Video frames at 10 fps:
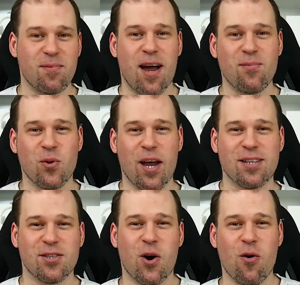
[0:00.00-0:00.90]
time to
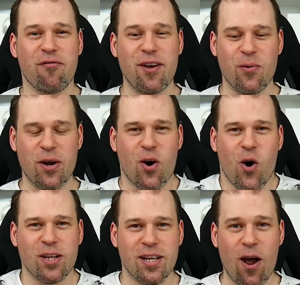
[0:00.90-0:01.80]
get this whole thing
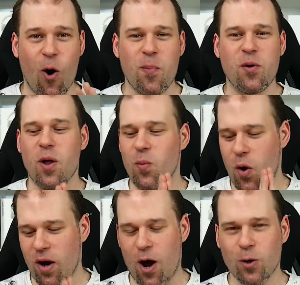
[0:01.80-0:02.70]
recorded, and I hope it will
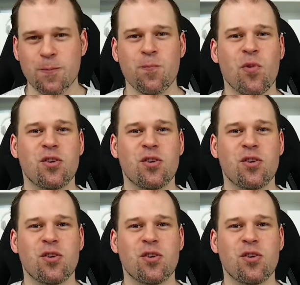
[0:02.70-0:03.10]
work out.